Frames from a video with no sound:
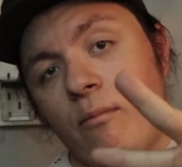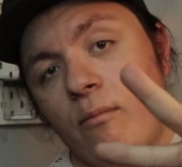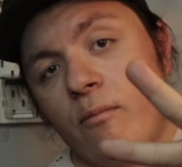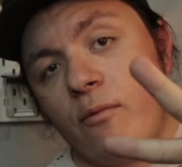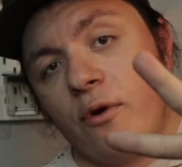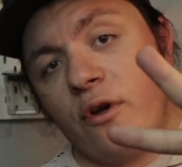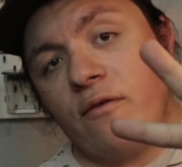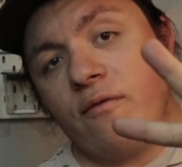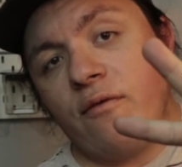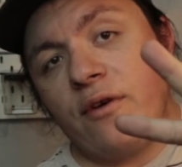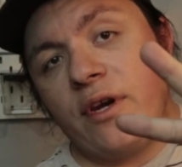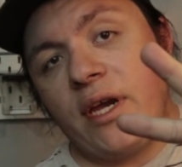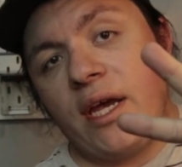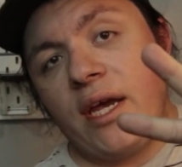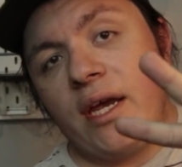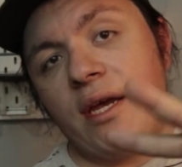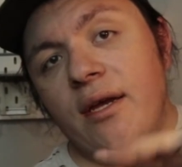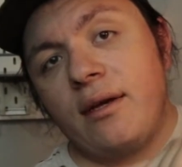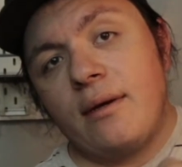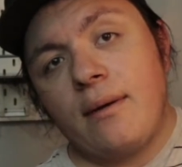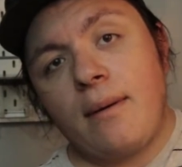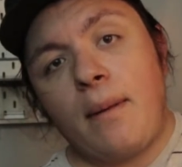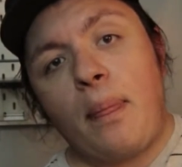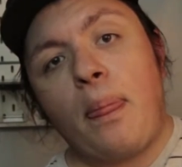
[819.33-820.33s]
Wonderful
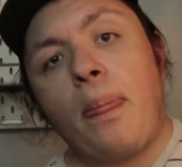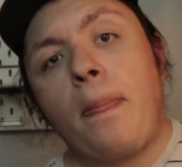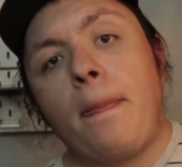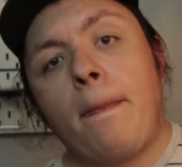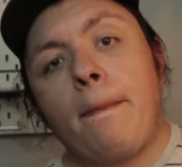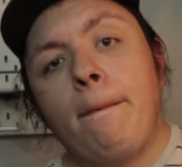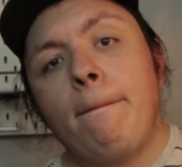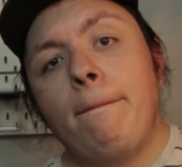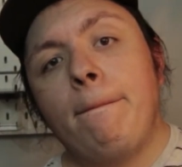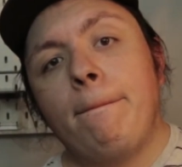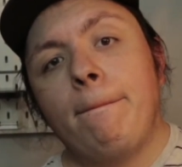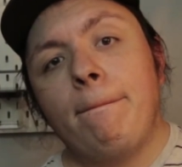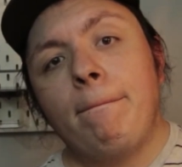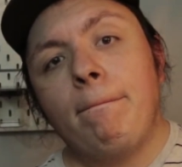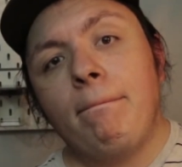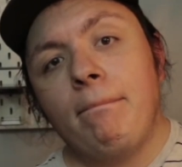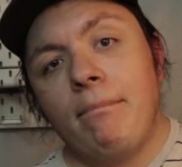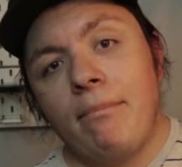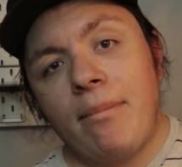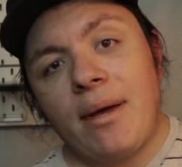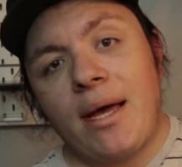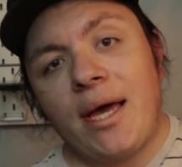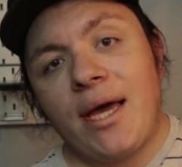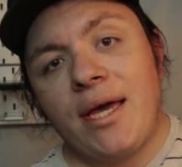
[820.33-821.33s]
day.
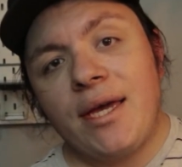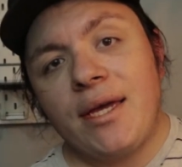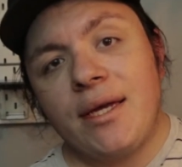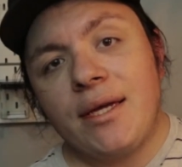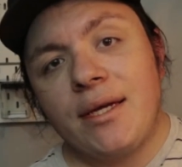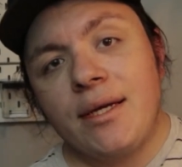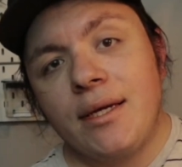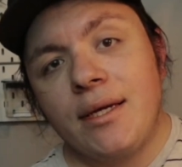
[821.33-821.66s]
Bye.